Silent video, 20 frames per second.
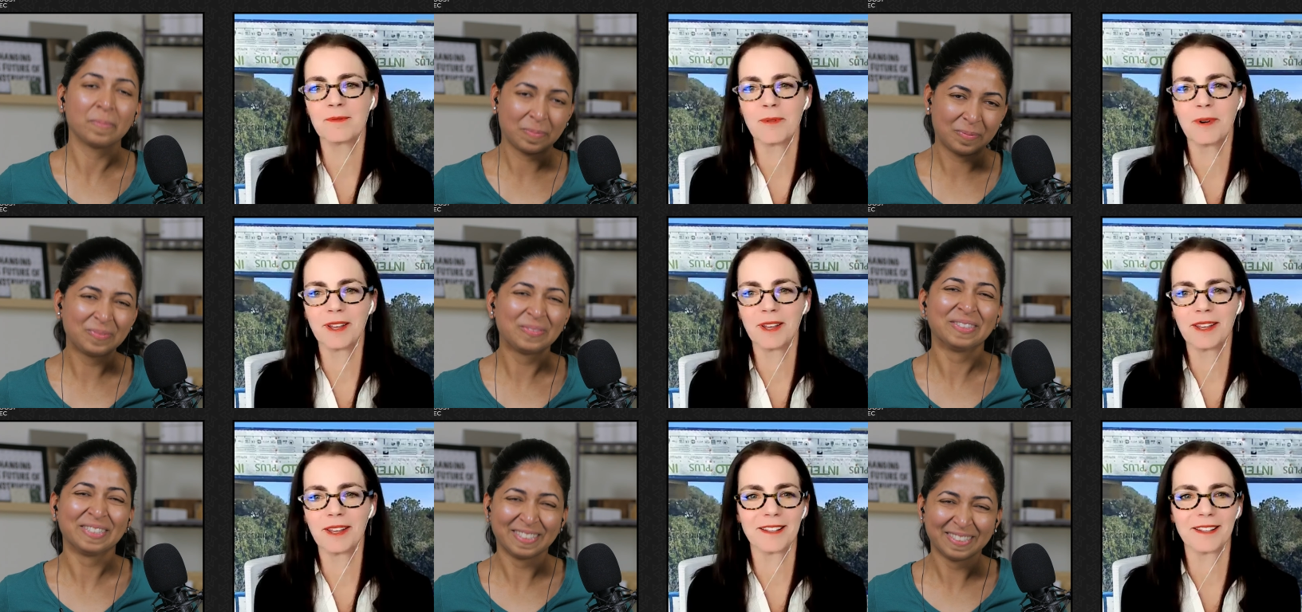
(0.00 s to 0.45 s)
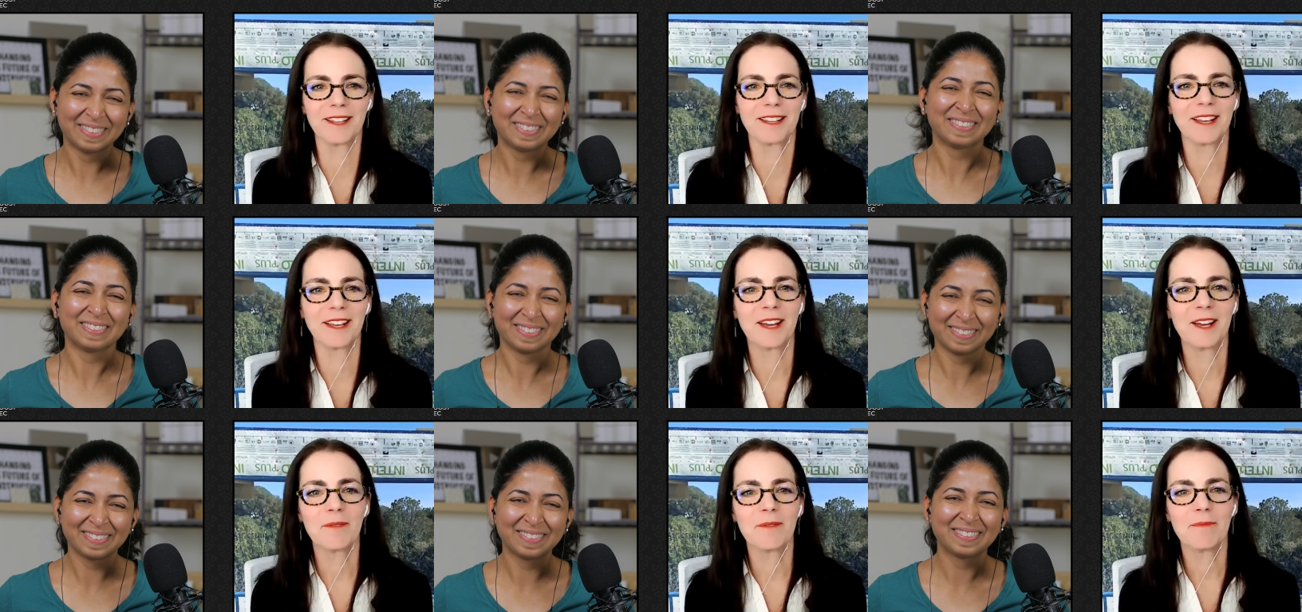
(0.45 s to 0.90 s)
Speaker 1: with
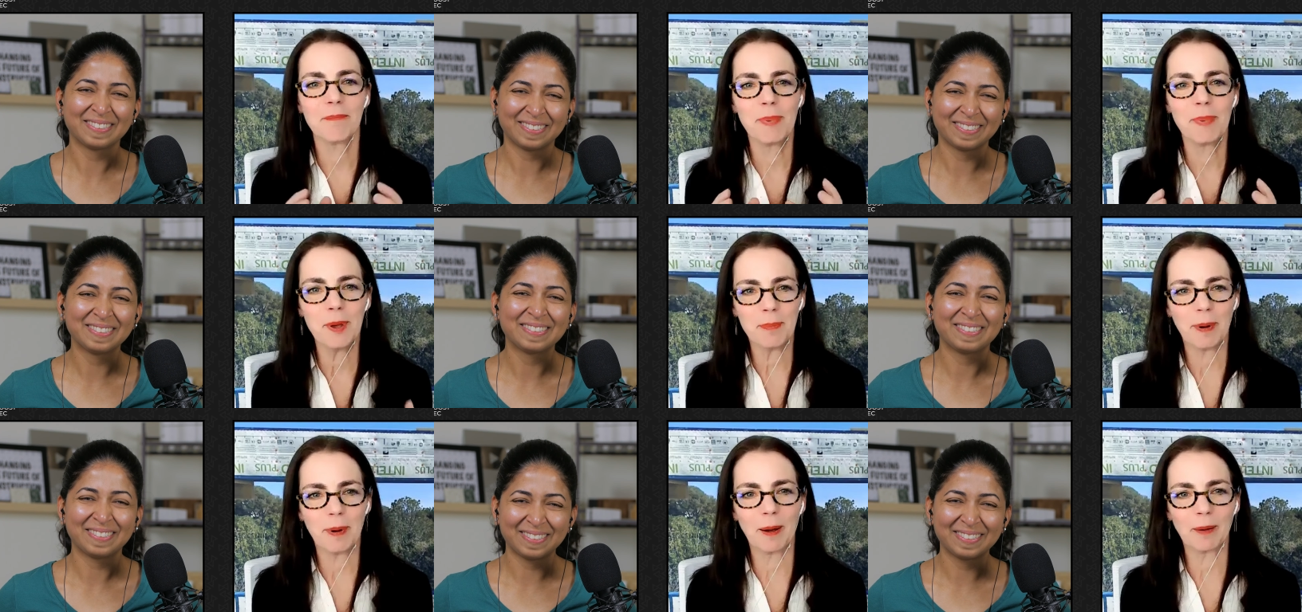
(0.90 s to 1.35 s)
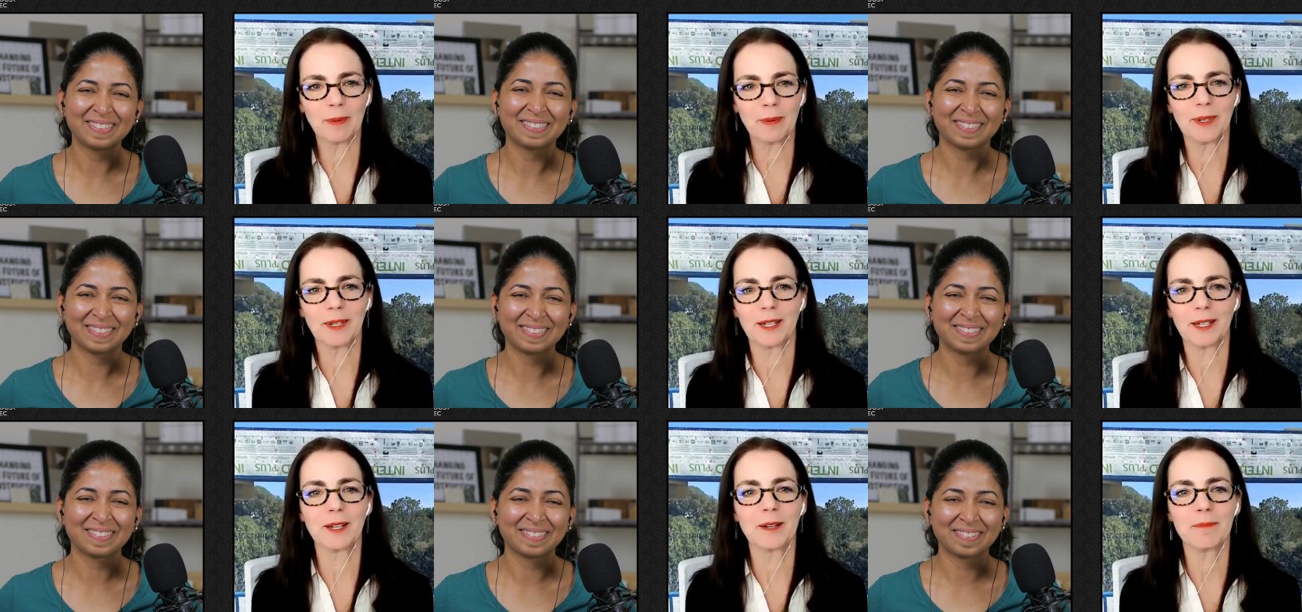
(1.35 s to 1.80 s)

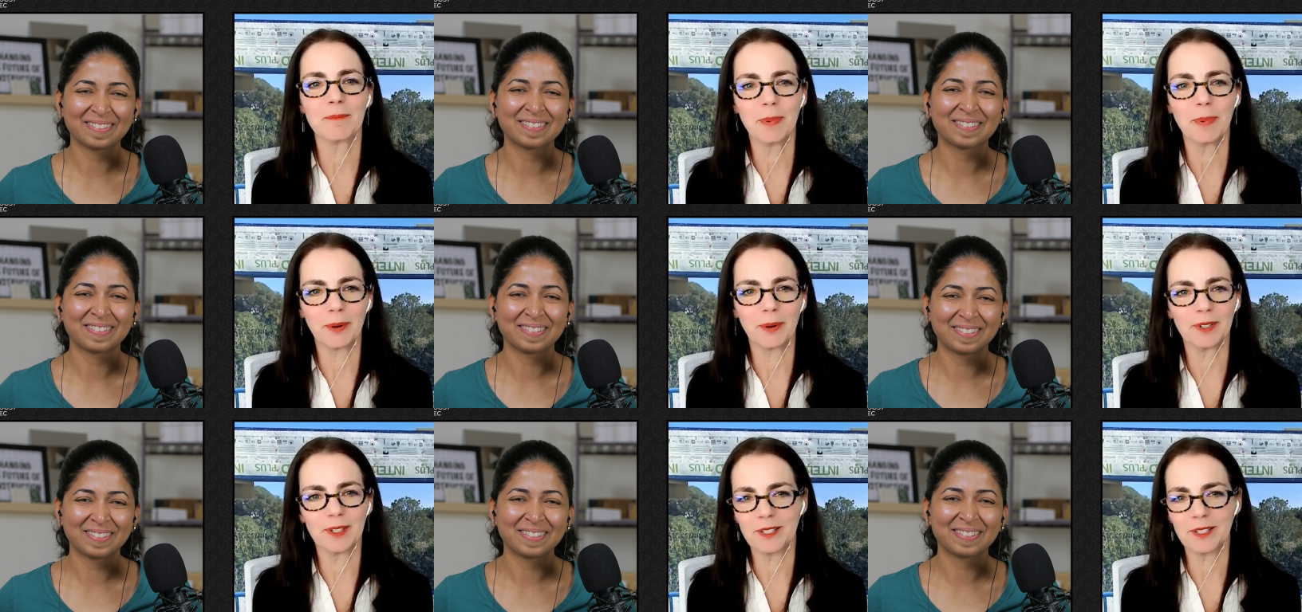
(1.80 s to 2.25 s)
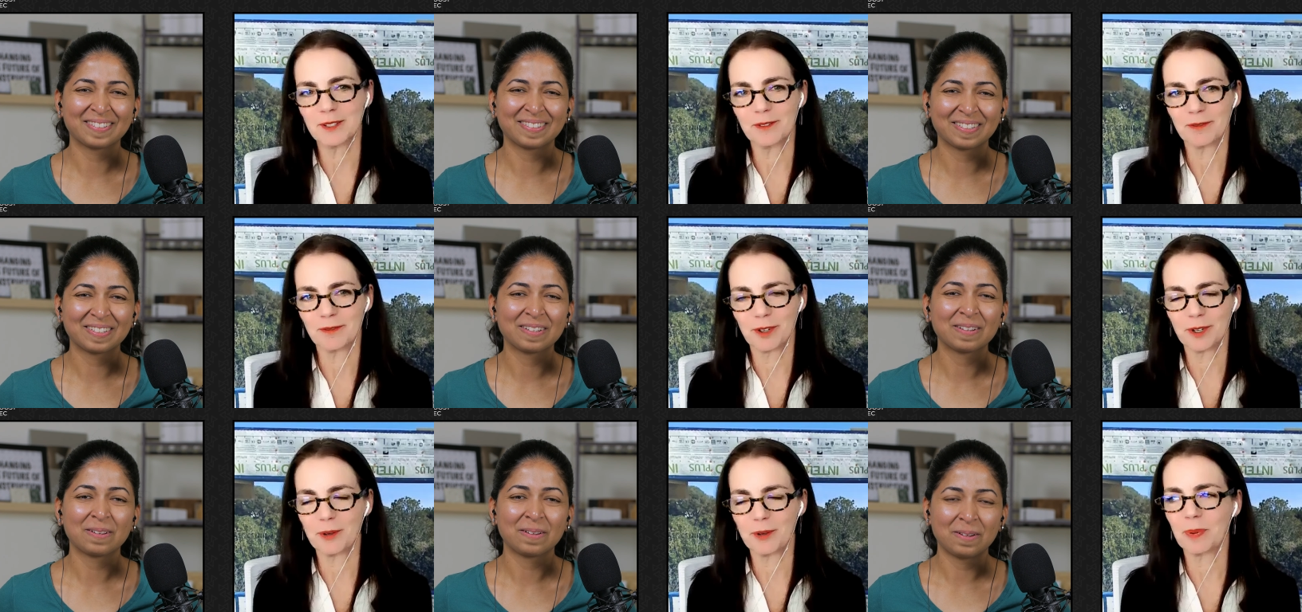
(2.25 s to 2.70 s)
B.Public components
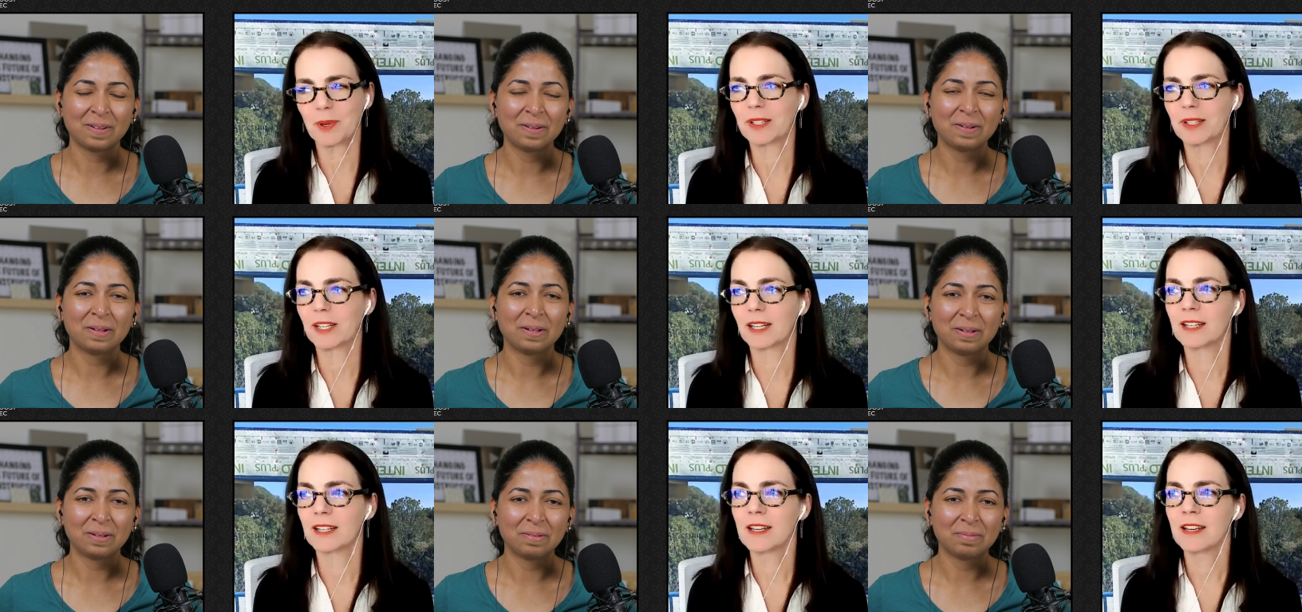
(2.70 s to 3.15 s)
for your building